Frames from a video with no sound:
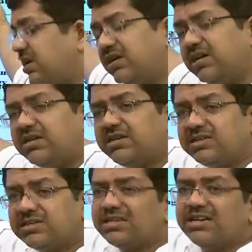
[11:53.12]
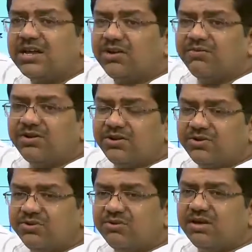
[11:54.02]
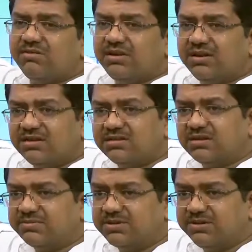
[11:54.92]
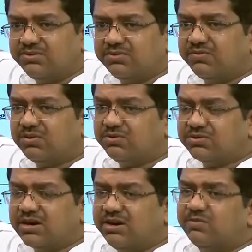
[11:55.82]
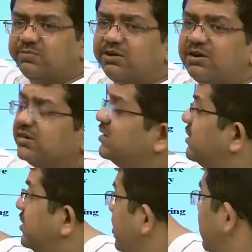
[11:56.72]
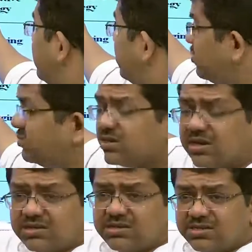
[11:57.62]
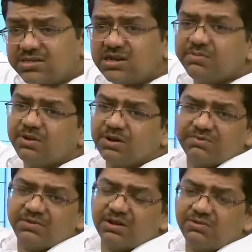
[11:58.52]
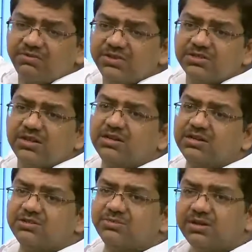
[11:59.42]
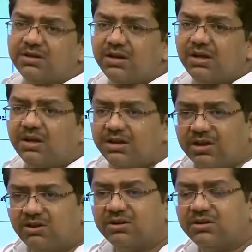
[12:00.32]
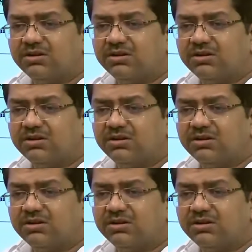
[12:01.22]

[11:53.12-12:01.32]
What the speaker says: until it is a scenario where you do not have any other substitute for those kind of product, and those are essential product without which the customer cannot